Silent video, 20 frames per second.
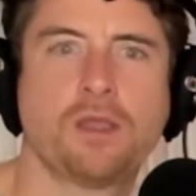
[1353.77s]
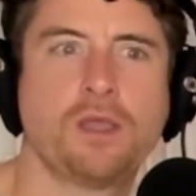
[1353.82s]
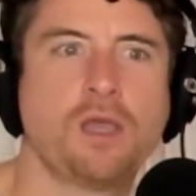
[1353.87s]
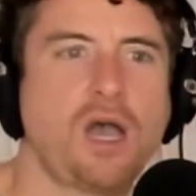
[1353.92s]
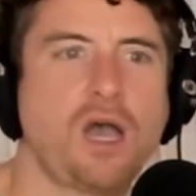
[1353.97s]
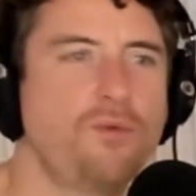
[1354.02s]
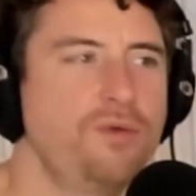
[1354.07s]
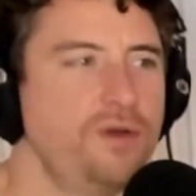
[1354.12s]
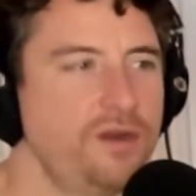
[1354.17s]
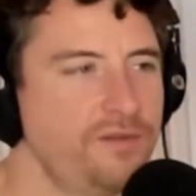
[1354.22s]

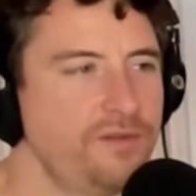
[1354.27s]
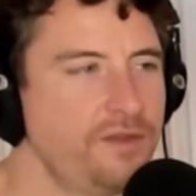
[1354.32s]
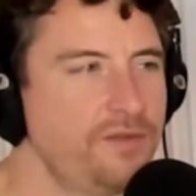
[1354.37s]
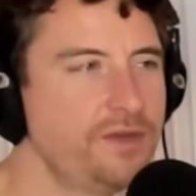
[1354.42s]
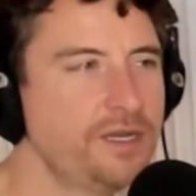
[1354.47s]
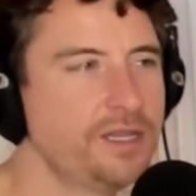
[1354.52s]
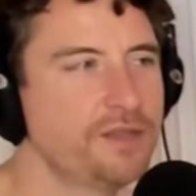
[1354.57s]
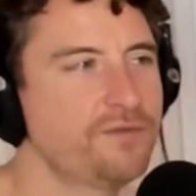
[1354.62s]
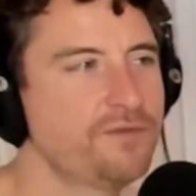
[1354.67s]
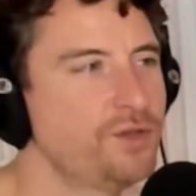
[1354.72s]
I wonder if even
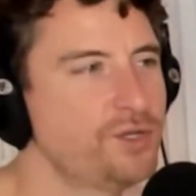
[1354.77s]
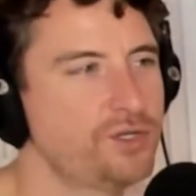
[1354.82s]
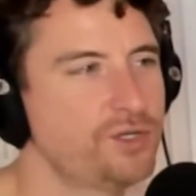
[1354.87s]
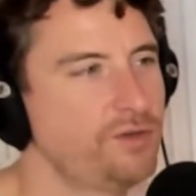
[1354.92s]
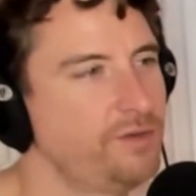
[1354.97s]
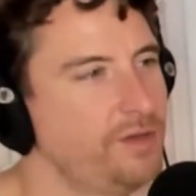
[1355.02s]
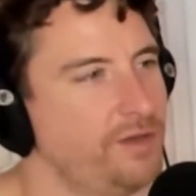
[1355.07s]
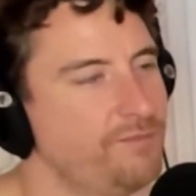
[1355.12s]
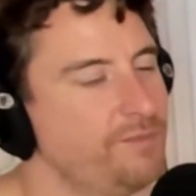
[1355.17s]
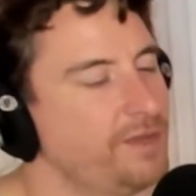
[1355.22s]
in the future
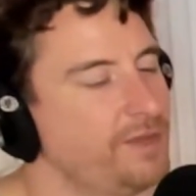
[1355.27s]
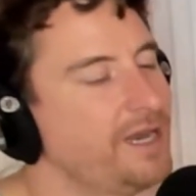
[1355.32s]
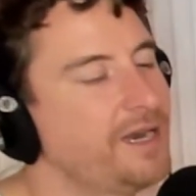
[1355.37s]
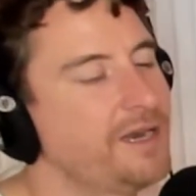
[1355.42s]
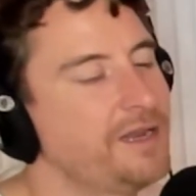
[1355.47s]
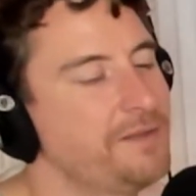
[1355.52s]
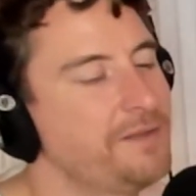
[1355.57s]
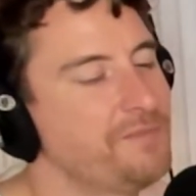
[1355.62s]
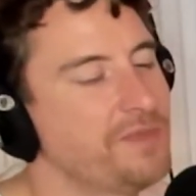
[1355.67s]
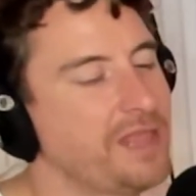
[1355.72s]
you'll even be
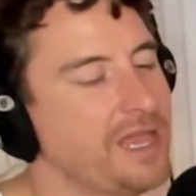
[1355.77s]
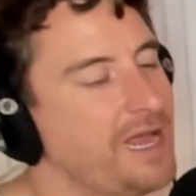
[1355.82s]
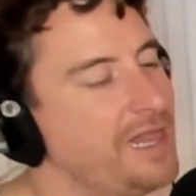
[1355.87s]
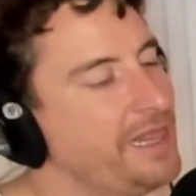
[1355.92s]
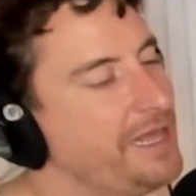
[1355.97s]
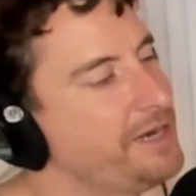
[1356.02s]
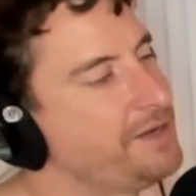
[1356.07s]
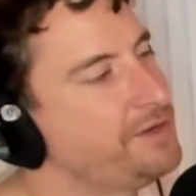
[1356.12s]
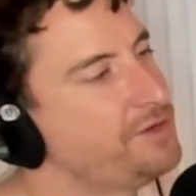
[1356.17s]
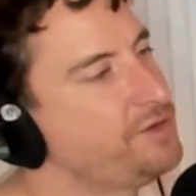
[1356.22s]

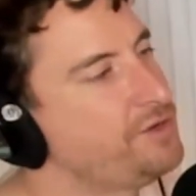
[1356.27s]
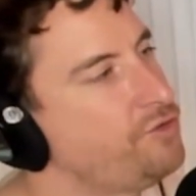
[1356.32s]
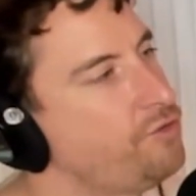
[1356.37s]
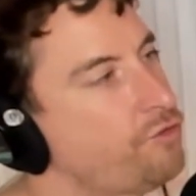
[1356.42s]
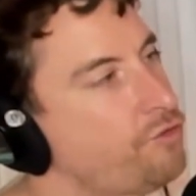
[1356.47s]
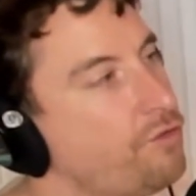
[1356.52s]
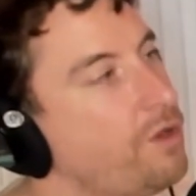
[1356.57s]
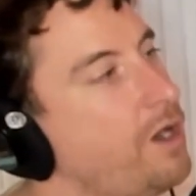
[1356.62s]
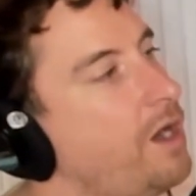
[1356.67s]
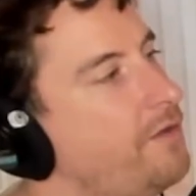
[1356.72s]
allowed to
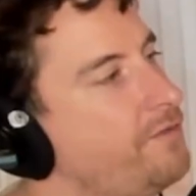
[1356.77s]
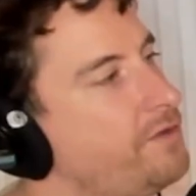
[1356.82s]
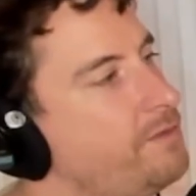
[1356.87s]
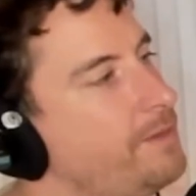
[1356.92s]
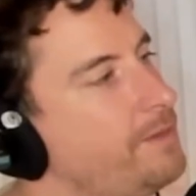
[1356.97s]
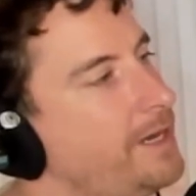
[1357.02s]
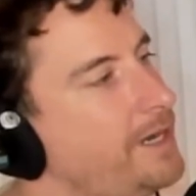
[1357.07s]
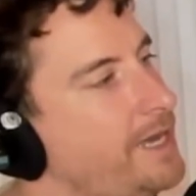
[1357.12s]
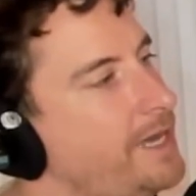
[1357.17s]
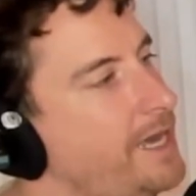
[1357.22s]
drive in
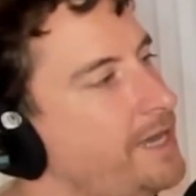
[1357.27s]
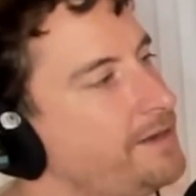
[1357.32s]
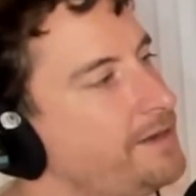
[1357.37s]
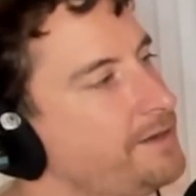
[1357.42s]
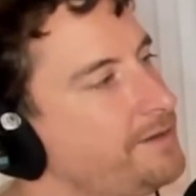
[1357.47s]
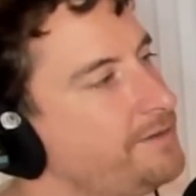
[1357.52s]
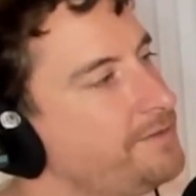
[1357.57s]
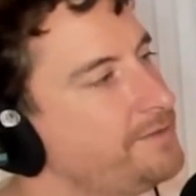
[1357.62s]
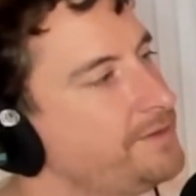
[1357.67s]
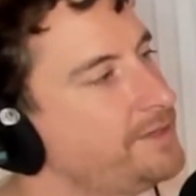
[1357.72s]

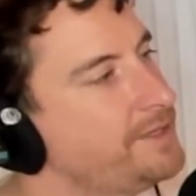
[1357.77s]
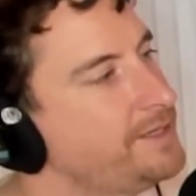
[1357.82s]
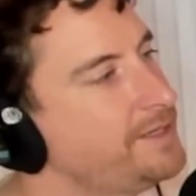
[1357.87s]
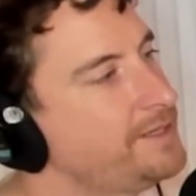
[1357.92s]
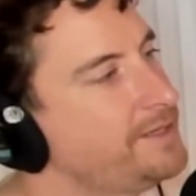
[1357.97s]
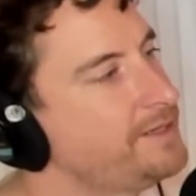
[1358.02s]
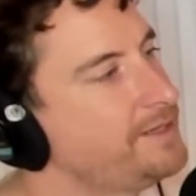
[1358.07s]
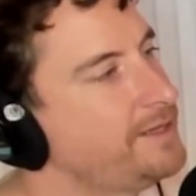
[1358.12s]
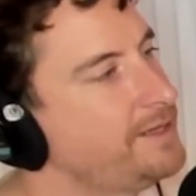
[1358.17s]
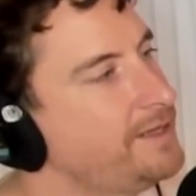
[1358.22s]
Manhattan.
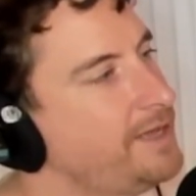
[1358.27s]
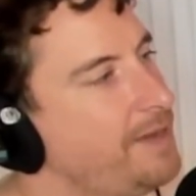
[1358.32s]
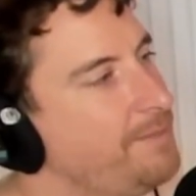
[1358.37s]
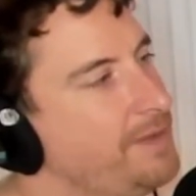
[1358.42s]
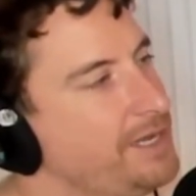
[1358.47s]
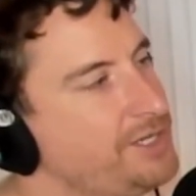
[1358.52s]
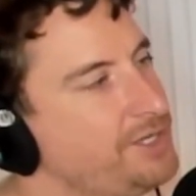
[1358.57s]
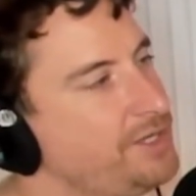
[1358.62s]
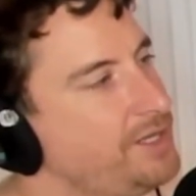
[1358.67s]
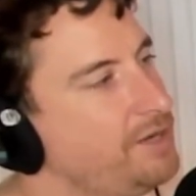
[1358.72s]
I
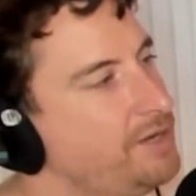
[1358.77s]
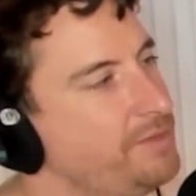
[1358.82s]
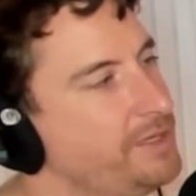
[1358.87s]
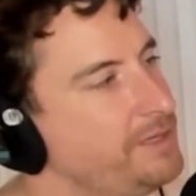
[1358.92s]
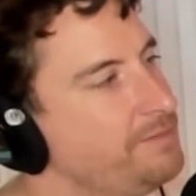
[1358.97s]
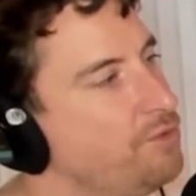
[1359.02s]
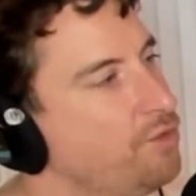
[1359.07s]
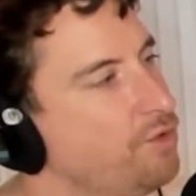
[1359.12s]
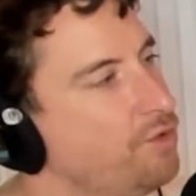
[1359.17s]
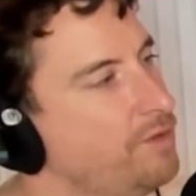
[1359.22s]
bet you there'll be
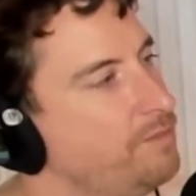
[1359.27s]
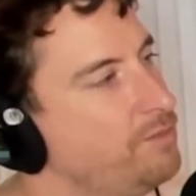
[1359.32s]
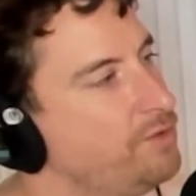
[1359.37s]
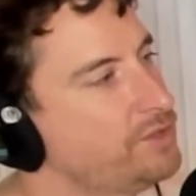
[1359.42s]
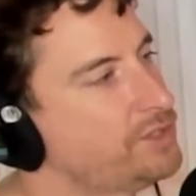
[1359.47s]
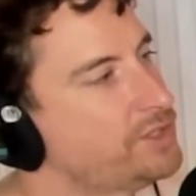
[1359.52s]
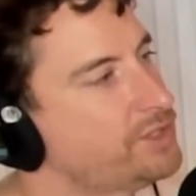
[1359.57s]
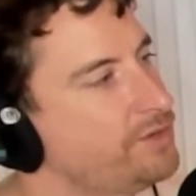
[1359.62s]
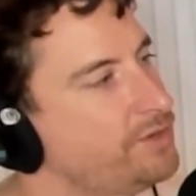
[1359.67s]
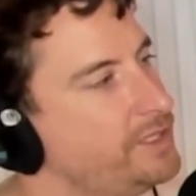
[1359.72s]
more and more
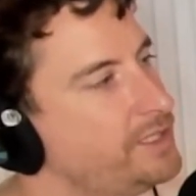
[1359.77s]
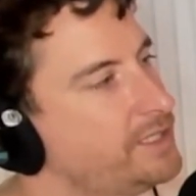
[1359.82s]
streets